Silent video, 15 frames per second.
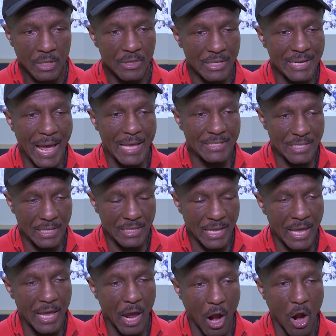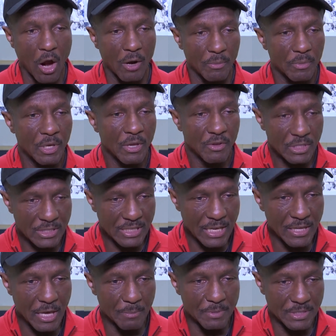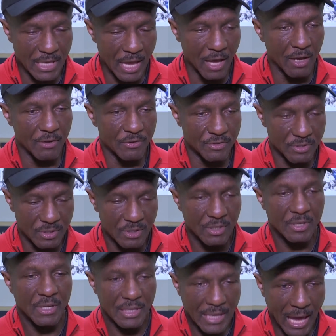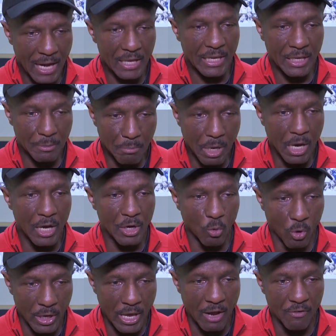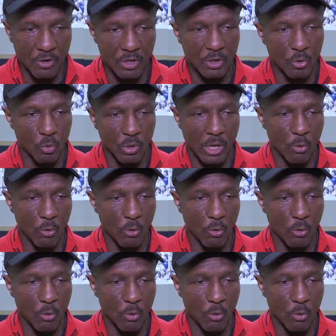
The nights that they are, see themselves kind of in mud or whatever,